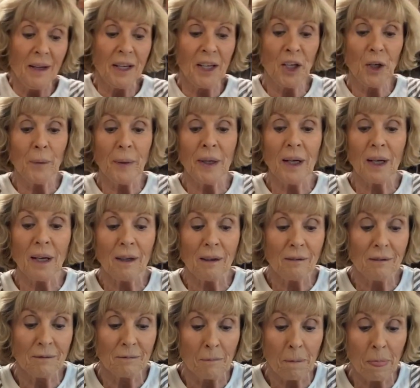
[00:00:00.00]
Here we
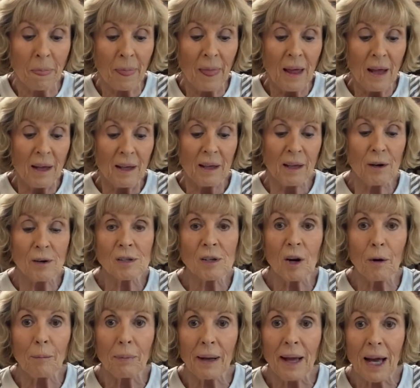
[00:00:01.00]
go. Here's
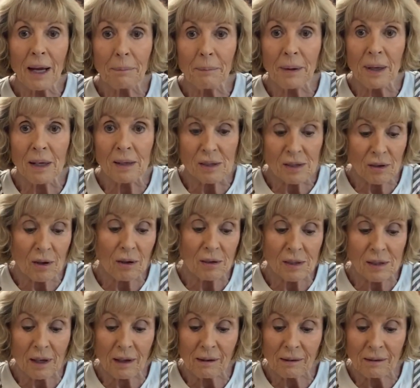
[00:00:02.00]
our black bean
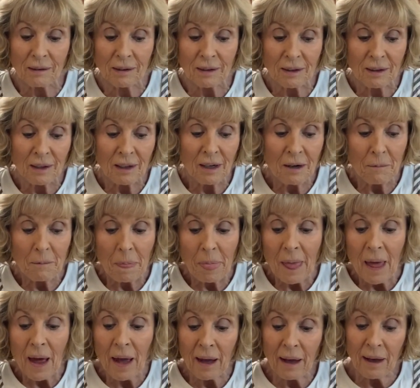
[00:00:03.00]
salsa
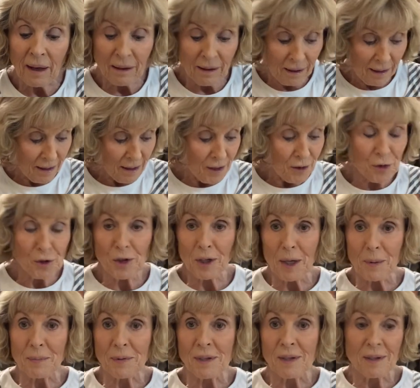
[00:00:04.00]
and
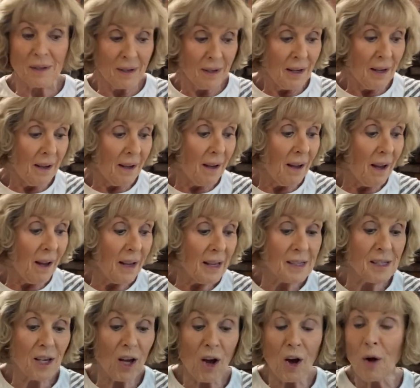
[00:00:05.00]
chips.
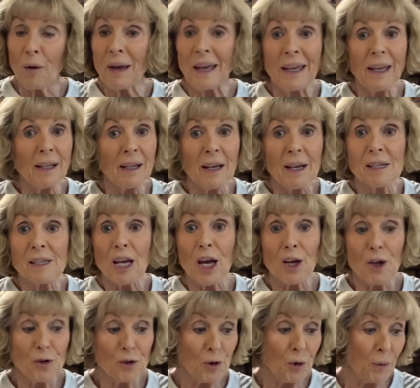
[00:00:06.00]
So it
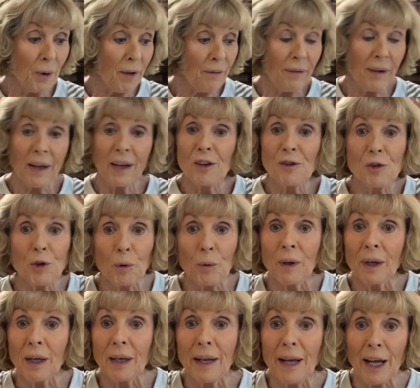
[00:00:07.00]
is terrific.
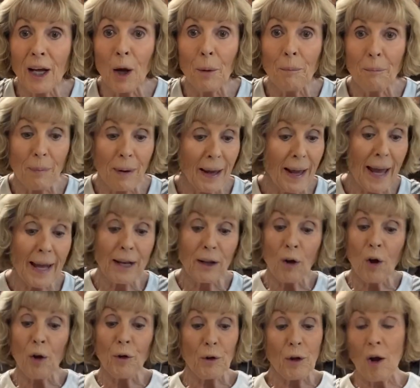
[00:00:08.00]
Children can help by
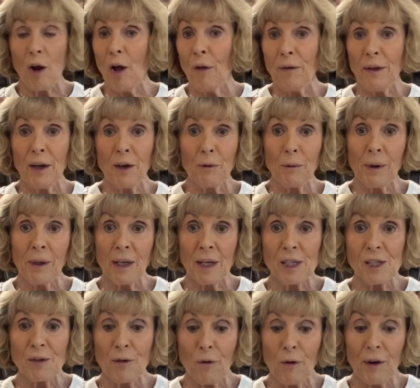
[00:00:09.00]
adding all the
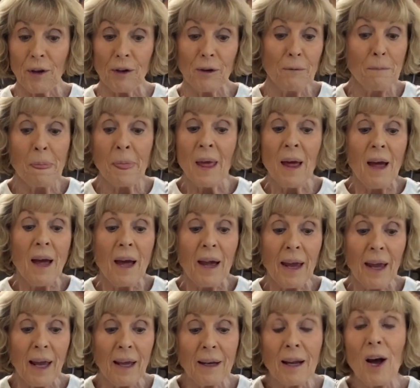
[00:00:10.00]
ingredients for you,
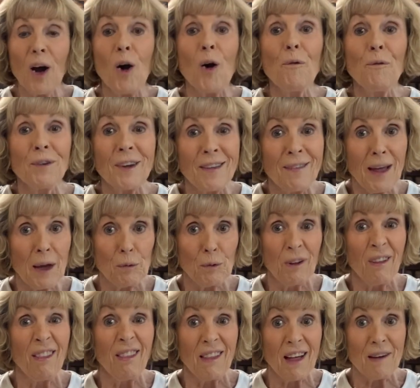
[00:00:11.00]
and hopefully they
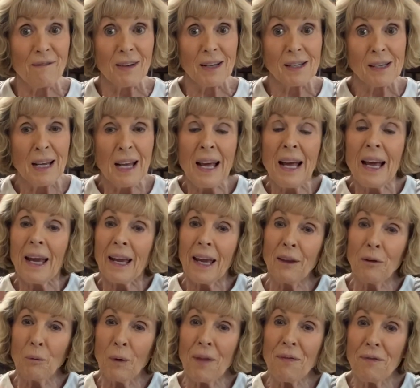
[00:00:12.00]
will love it.
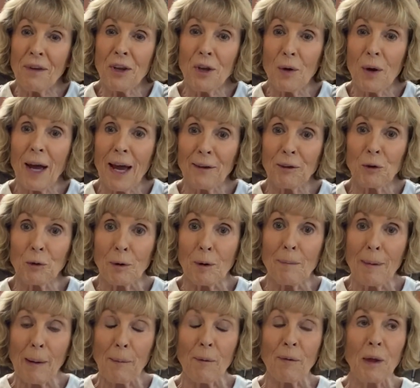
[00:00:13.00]
And one thing you have to
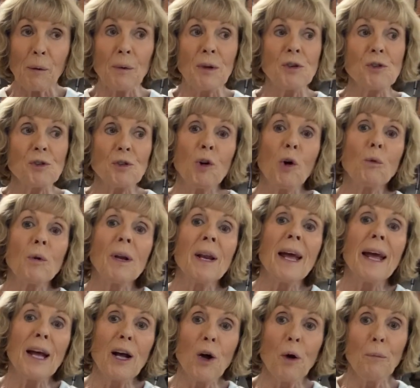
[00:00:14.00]
remember, that when
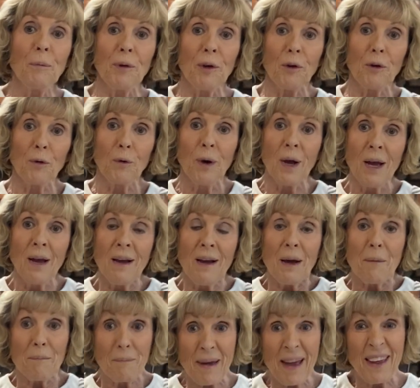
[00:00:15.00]
children help you
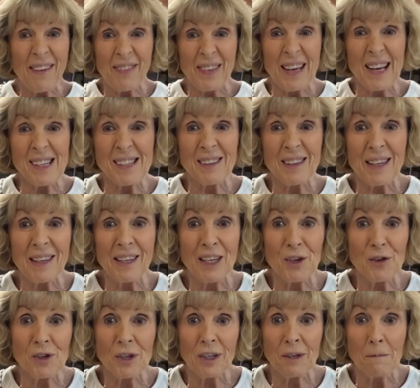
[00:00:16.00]
make things in the
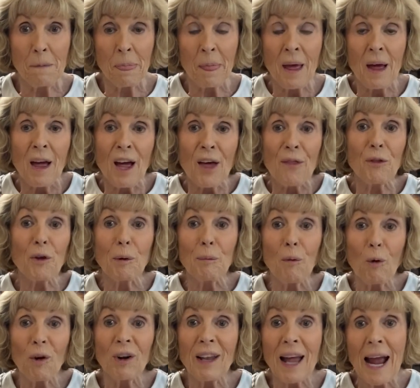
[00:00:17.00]
kitchen, they're
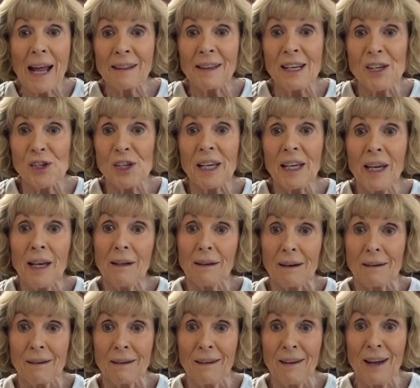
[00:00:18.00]
more likely to eat
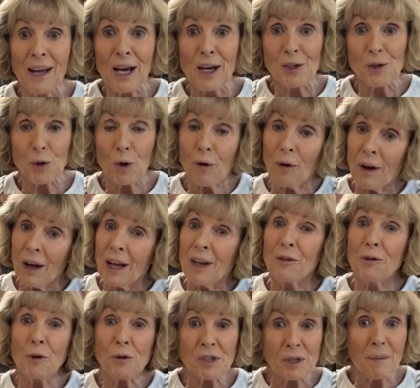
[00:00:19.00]
it. So
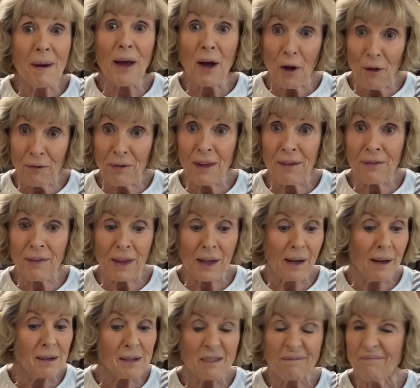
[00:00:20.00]
do some healthy
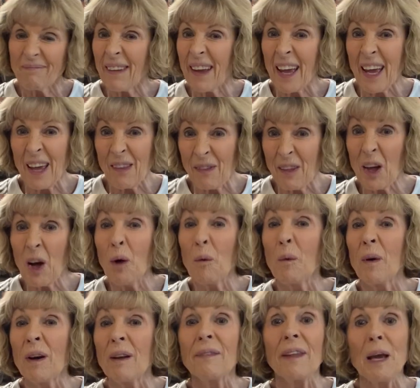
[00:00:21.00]
things and they
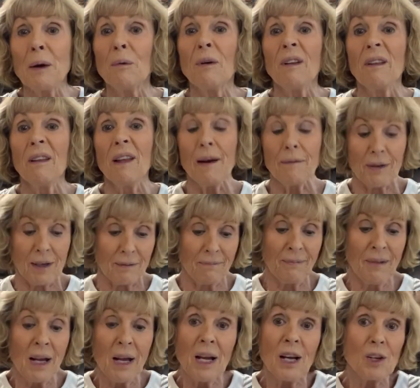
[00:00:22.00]
will love it.
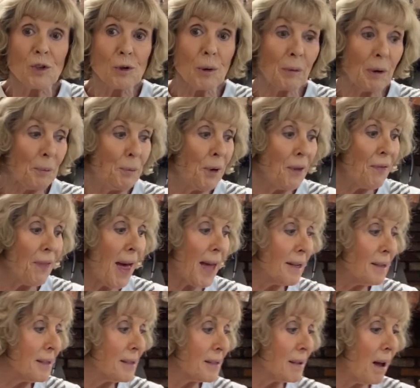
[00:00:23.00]
So I'm going to put
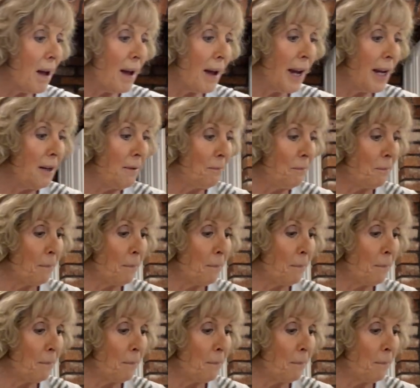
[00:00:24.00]
that aside.